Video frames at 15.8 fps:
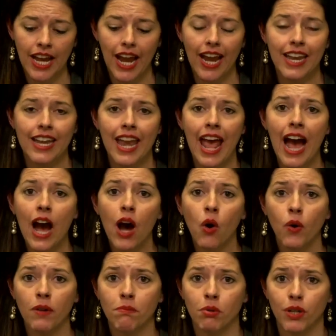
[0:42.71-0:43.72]
And
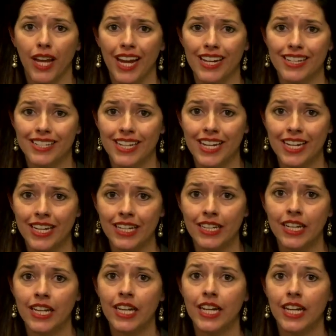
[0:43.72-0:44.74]
now in book 18,